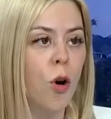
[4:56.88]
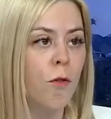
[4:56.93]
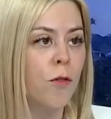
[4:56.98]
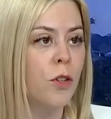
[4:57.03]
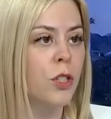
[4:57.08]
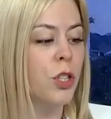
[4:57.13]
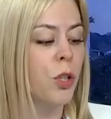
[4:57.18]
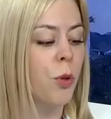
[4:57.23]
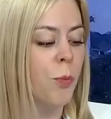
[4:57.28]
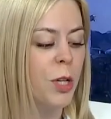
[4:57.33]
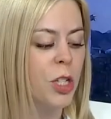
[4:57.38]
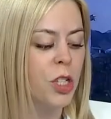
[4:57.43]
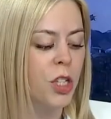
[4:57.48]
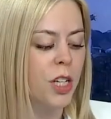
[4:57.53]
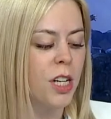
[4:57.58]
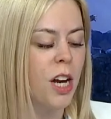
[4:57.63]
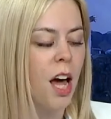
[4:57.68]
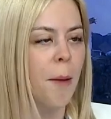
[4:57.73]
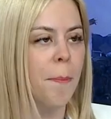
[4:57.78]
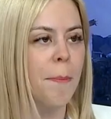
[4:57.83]
overdue. We
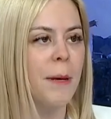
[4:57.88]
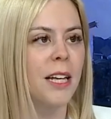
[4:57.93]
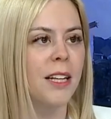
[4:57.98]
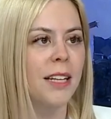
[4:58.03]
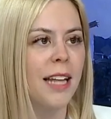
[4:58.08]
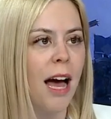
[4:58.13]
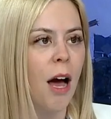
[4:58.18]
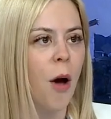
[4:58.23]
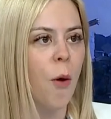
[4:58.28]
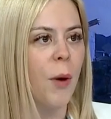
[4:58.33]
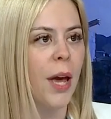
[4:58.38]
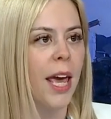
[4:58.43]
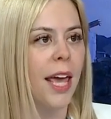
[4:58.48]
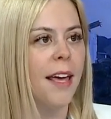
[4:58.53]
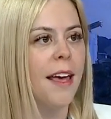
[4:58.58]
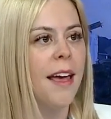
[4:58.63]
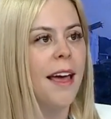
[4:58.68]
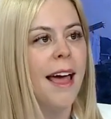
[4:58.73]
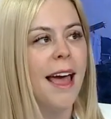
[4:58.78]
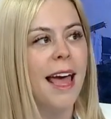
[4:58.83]
should not be allowing
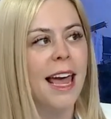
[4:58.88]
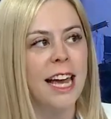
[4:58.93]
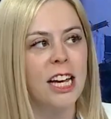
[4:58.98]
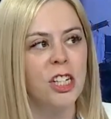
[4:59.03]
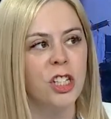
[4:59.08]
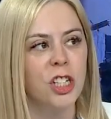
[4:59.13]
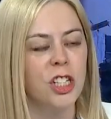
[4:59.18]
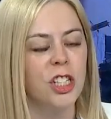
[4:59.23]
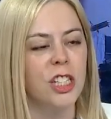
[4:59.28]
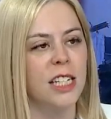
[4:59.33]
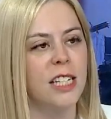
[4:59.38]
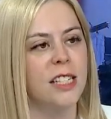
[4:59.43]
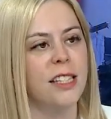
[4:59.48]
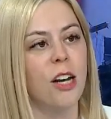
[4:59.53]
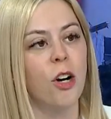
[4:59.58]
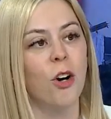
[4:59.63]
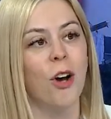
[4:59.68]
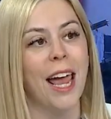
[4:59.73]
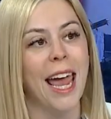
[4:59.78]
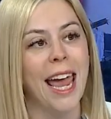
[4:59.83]
allowing agencies
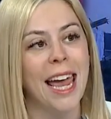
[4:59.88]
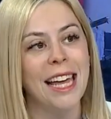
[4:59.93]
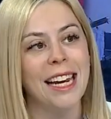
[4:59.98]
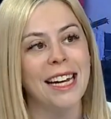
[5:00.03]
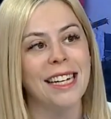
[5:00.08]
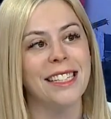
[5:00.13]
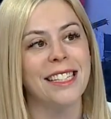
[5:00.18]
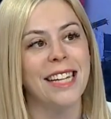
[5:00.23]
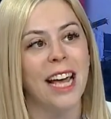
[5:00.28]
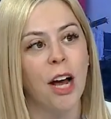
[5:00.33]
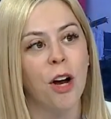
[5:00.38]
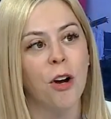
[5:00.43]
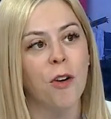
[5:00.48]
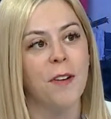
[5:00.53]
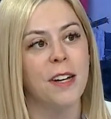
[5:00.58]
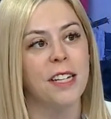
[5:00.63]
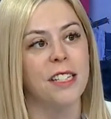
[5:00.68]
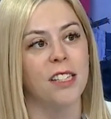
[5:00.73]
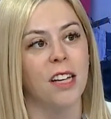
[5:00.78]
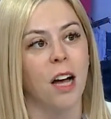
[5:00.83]
that are aiding
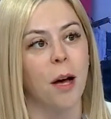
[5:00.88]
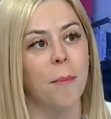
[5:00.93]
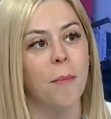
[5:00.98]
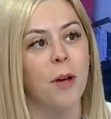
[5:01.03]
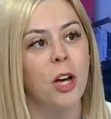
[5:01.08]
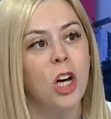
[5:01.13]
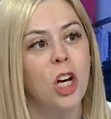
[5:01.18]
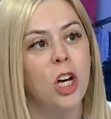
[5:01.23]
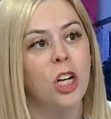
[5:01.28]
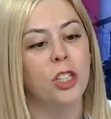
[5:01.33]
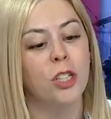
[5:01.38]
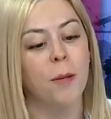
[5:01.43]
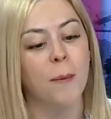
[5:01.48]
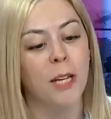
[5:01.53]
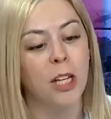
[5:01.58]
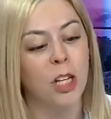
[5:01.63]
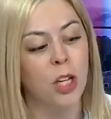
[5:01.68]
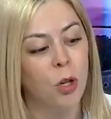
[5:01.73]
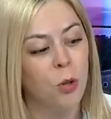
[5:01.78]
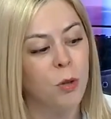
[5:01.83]
terrorism to
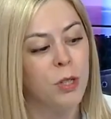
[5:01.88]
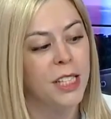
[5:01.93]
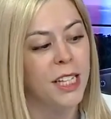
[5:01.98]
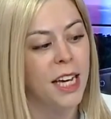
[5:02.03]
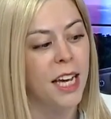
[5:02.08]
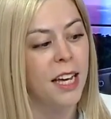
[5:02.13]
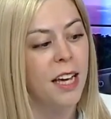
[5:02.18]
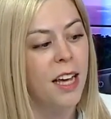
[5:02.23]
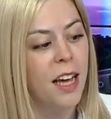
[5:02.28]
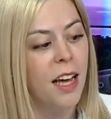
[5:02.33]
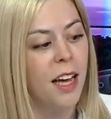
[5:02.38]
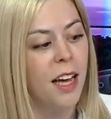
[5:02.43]
be using